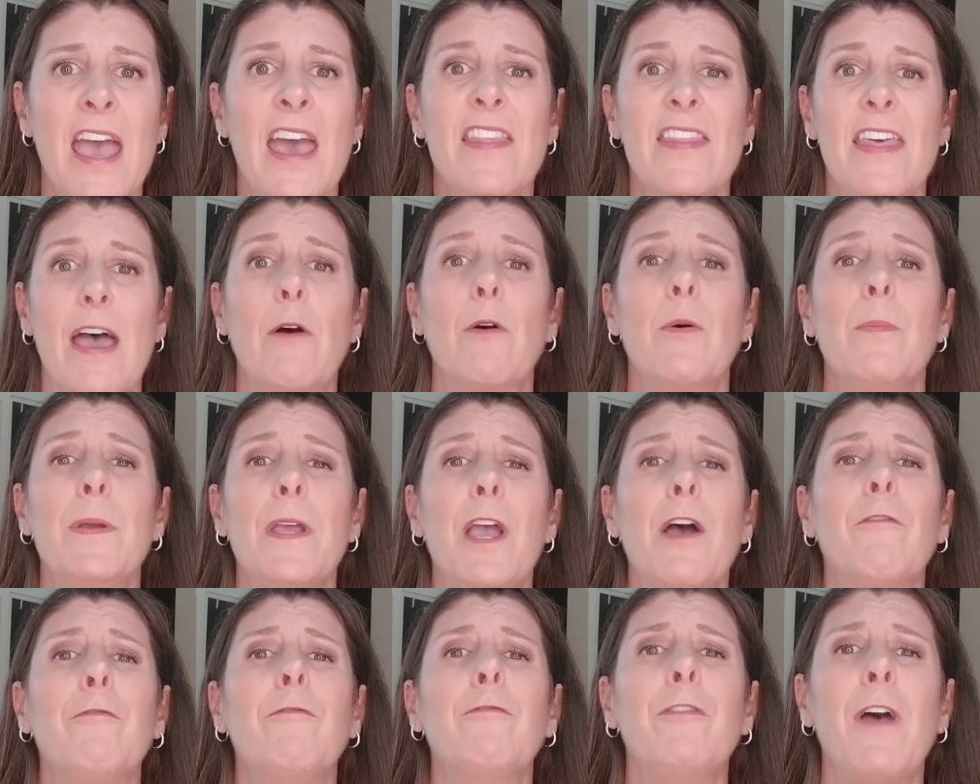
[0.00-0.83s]
That would be
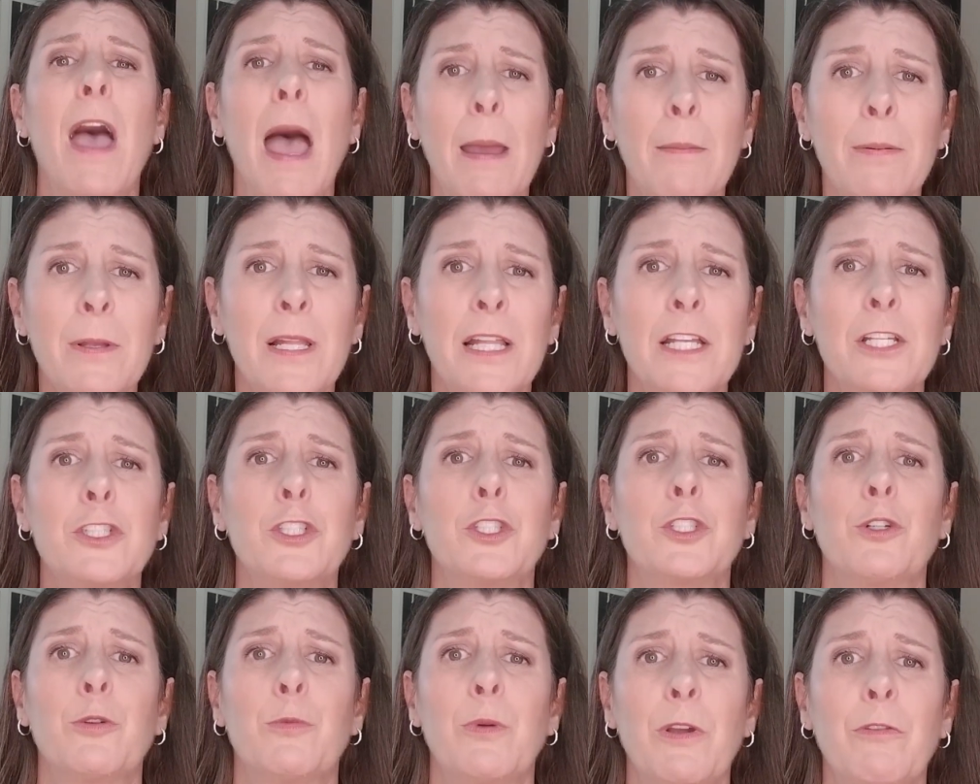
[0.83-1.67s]
a fabulous,
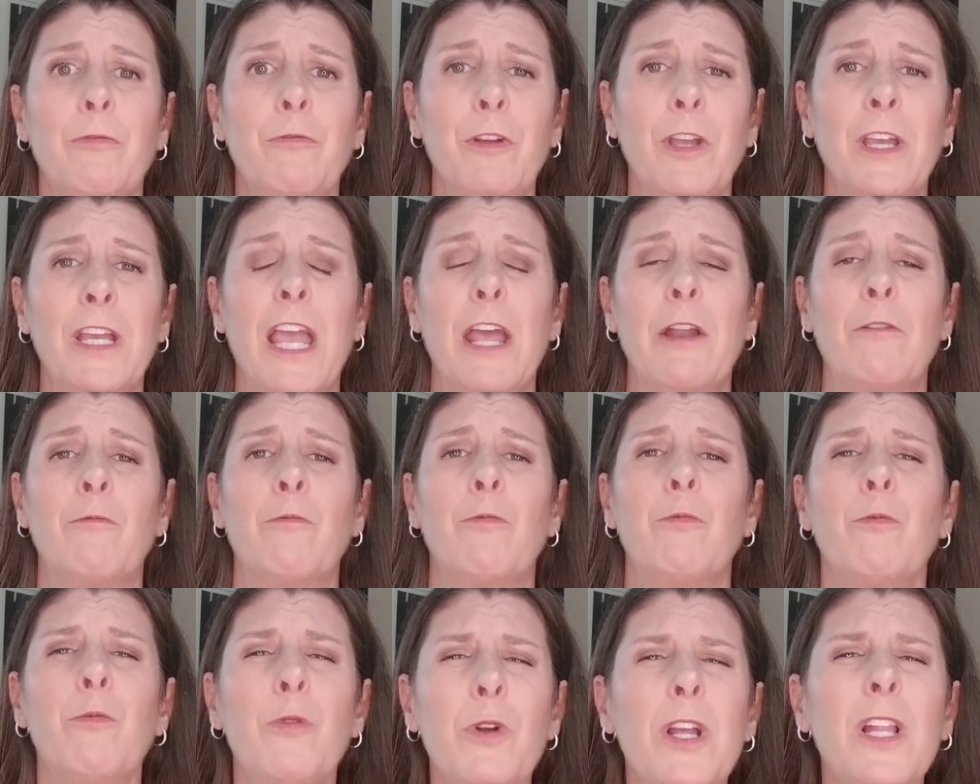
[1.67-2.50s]
terrific,
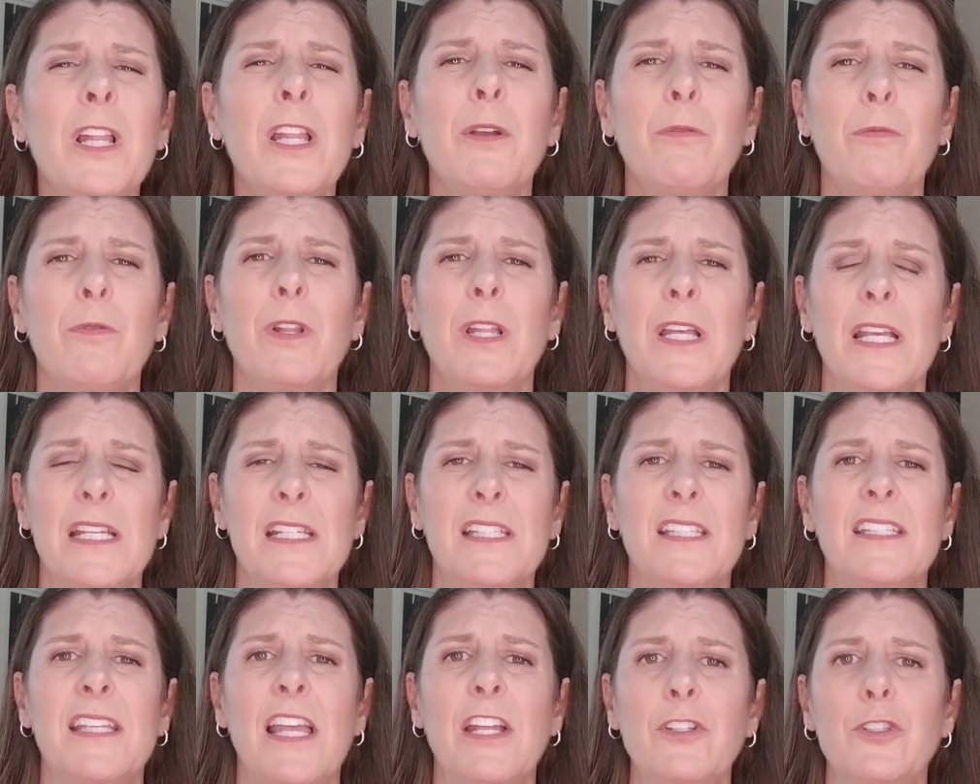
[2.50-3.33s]
and really, really
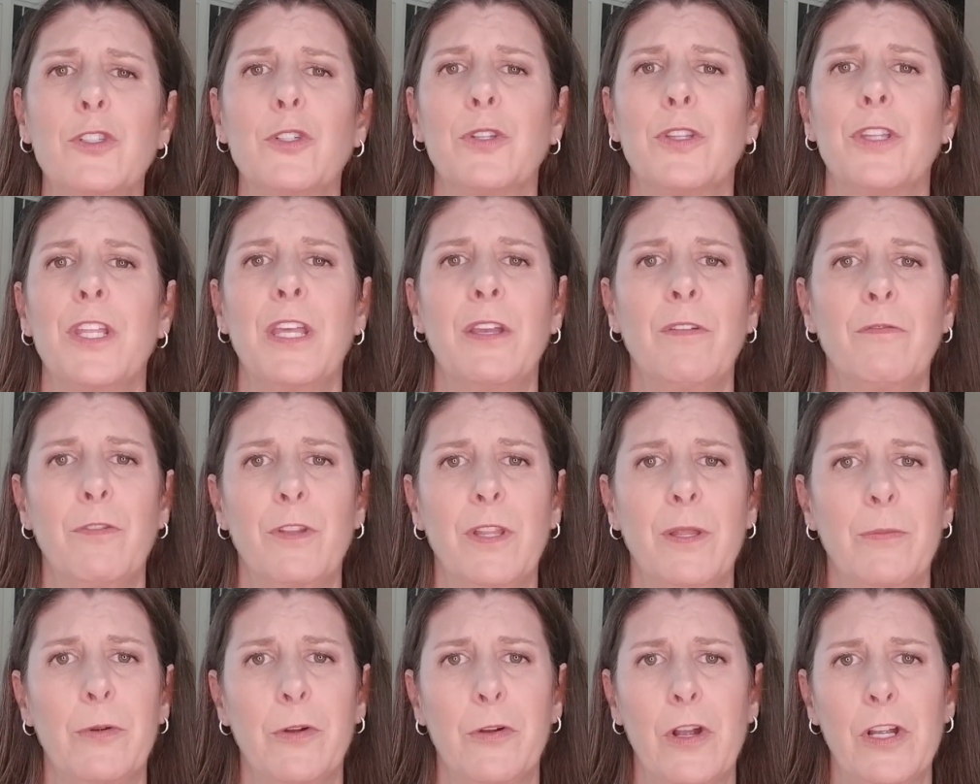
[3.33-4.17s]
essential thing for
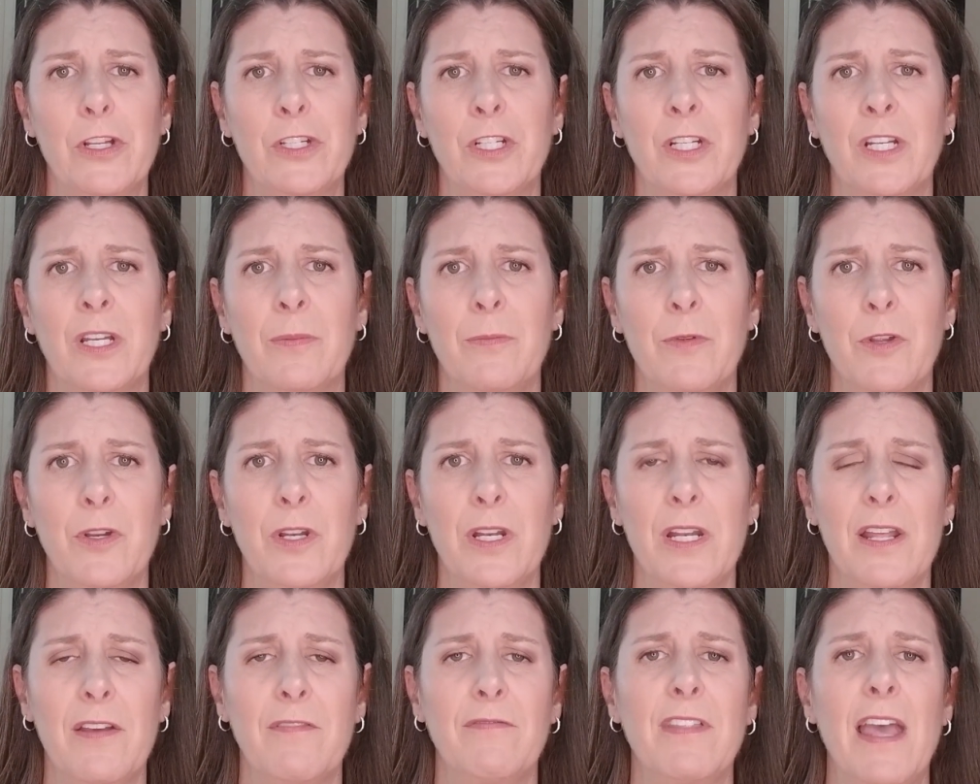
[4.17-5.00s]
the immigration
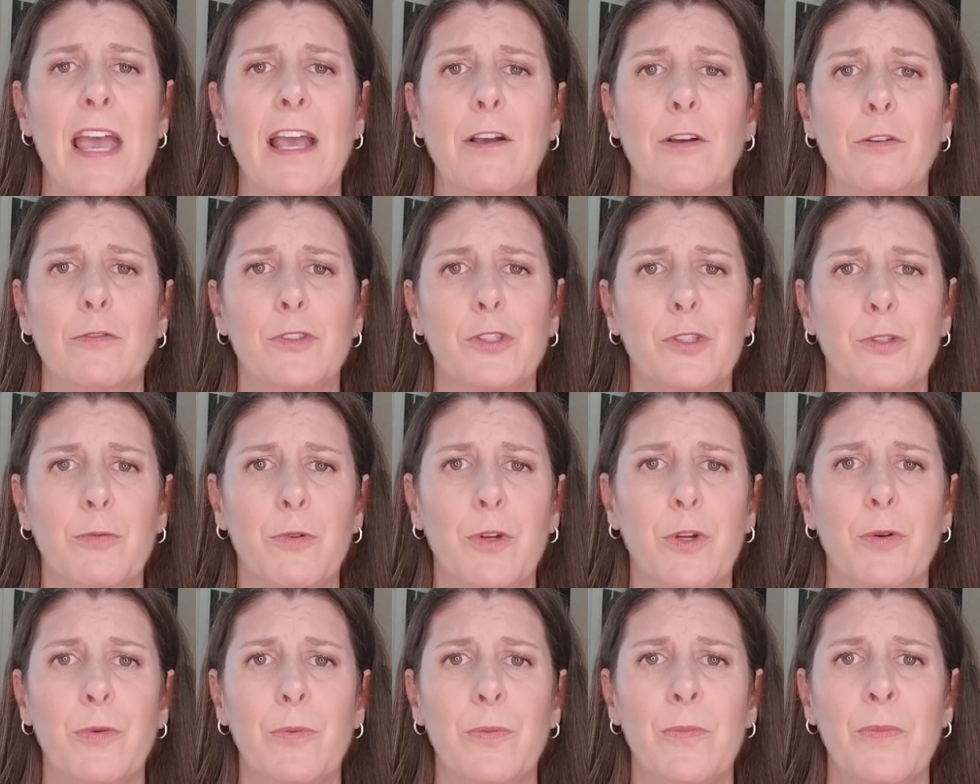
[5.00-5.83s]
community if that goes
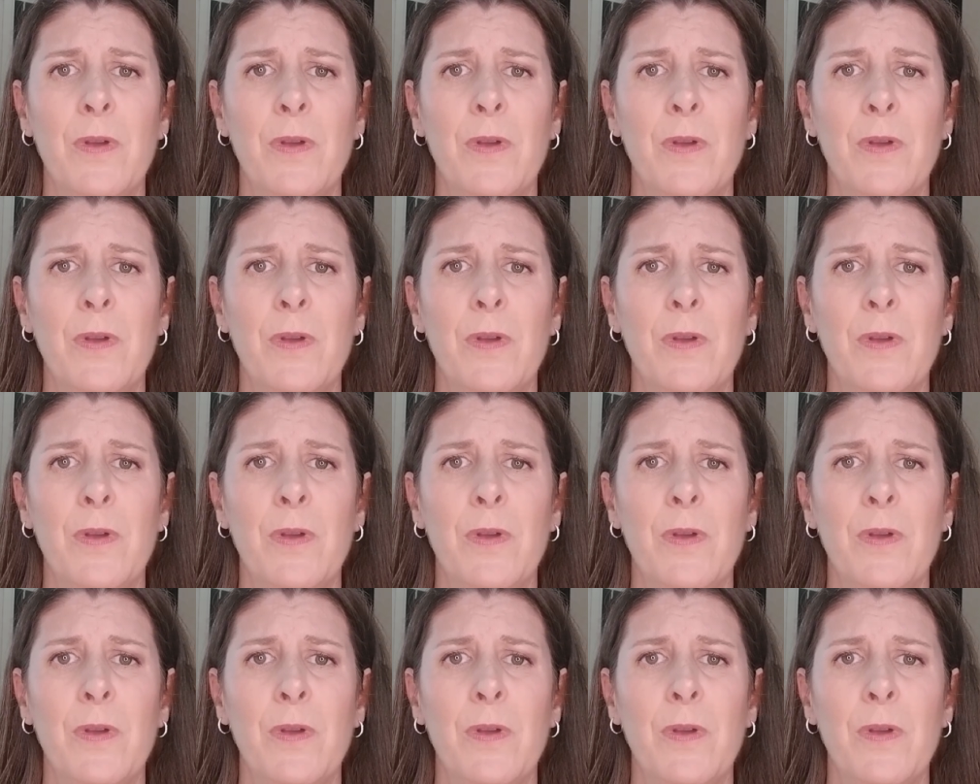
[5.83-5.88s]
through.